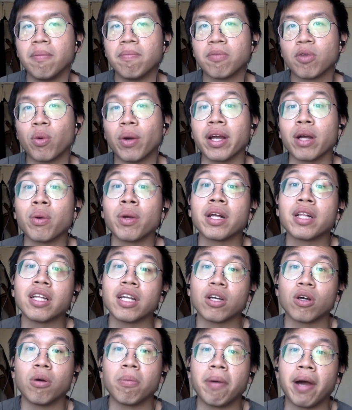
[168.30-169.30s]
quite quickly
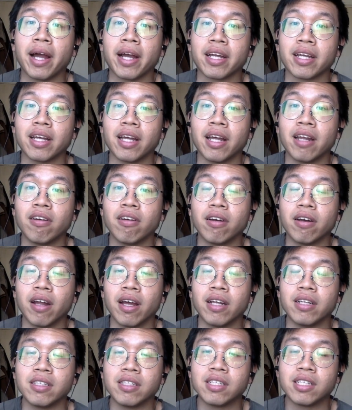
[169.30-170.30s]
go back
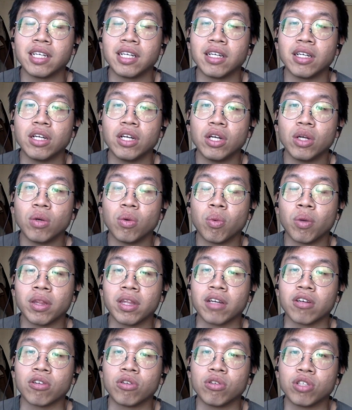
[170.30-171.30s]
and see what the
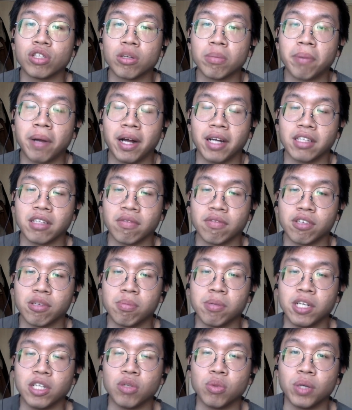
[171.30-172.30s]
crucial parts of a
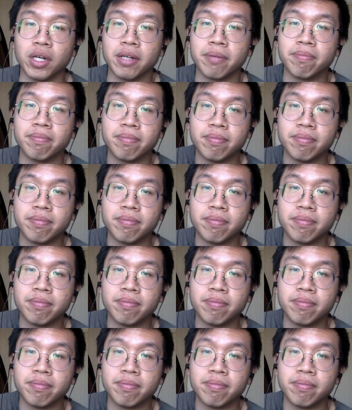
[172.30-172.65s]
speech were.